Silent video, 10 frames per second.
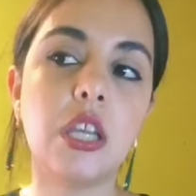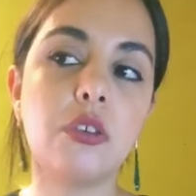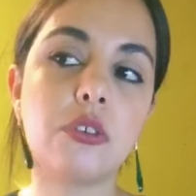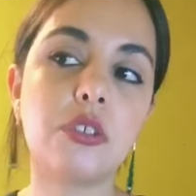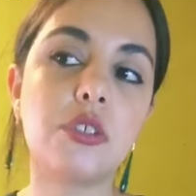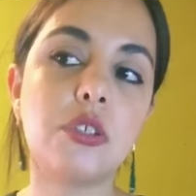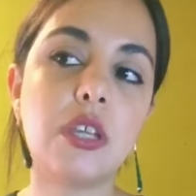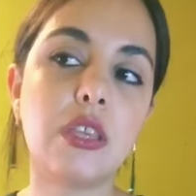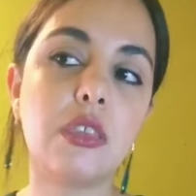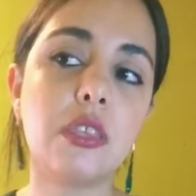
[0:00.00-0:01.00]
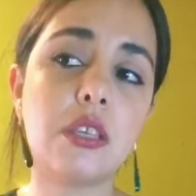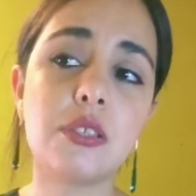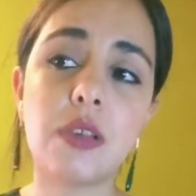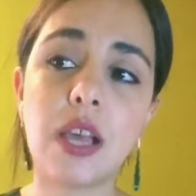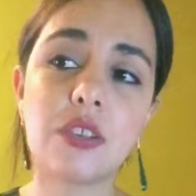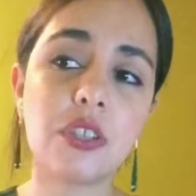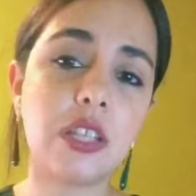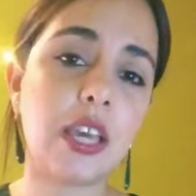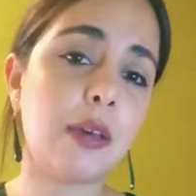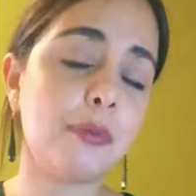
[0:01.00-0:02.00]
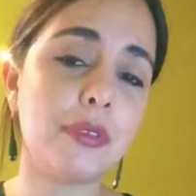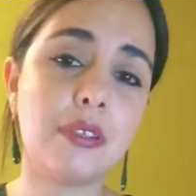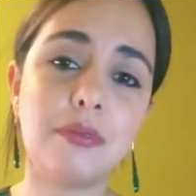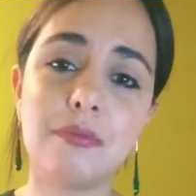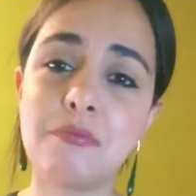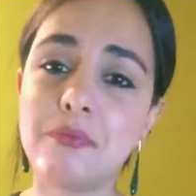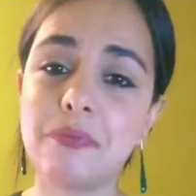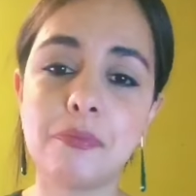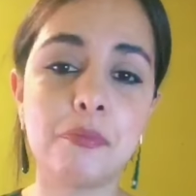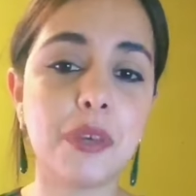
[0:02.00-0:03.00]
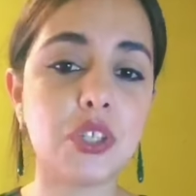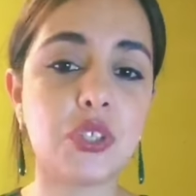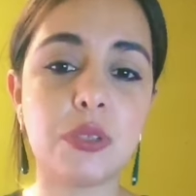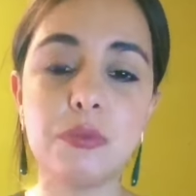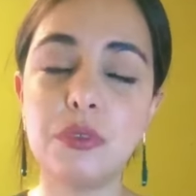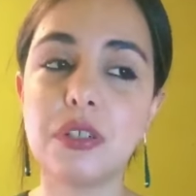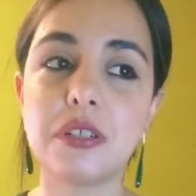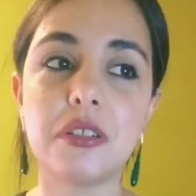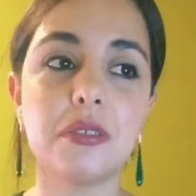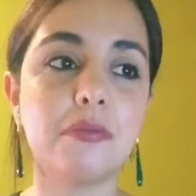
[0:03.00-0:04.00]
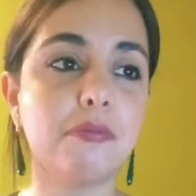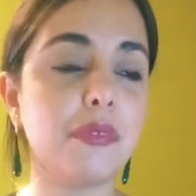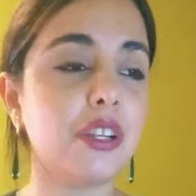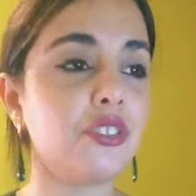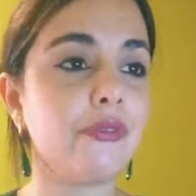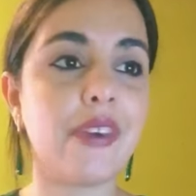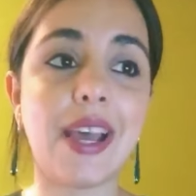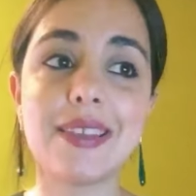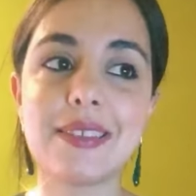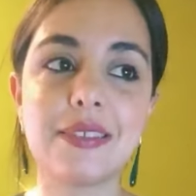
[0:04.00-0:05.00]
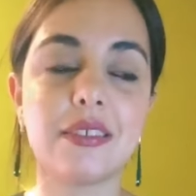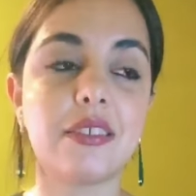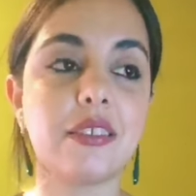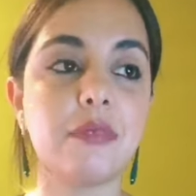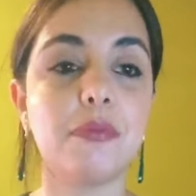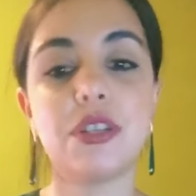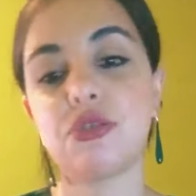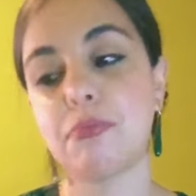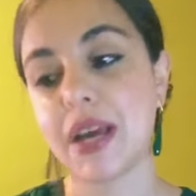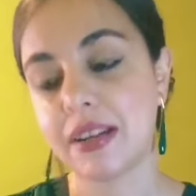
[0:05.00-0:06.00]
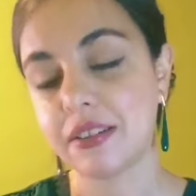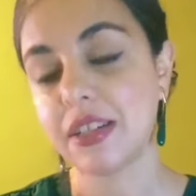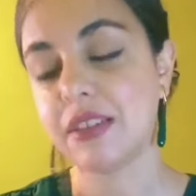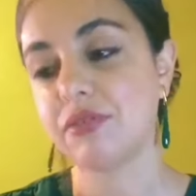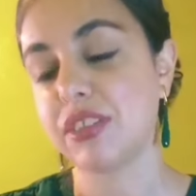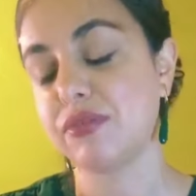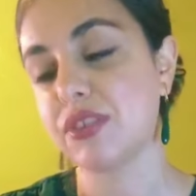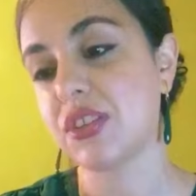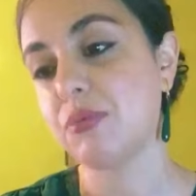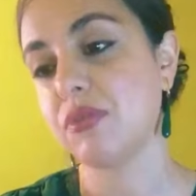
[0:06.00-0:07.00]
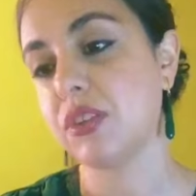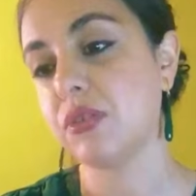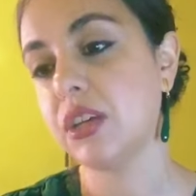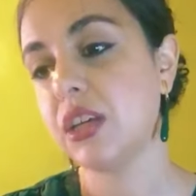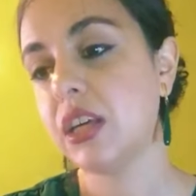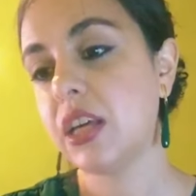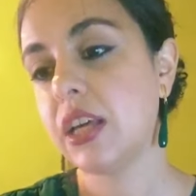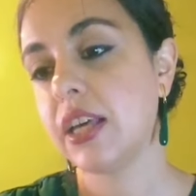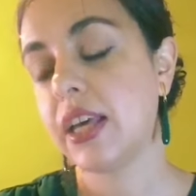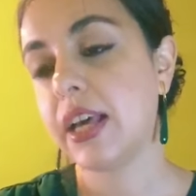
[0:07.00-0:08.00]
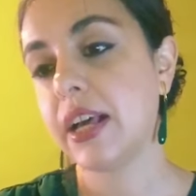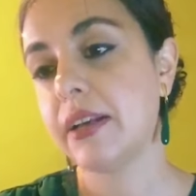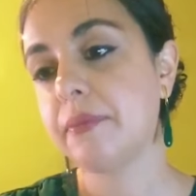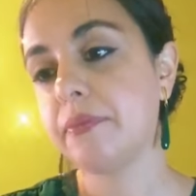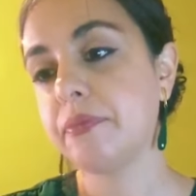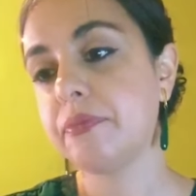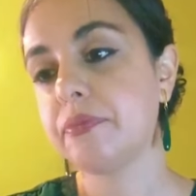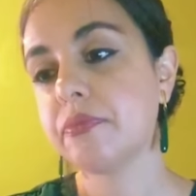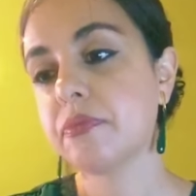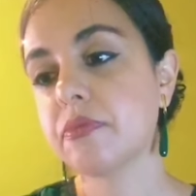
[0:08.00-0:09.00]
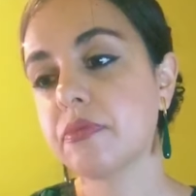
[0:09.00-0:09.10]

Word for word: in order to get things to actually happen much smoother, much faster, much better even for some of you. Um,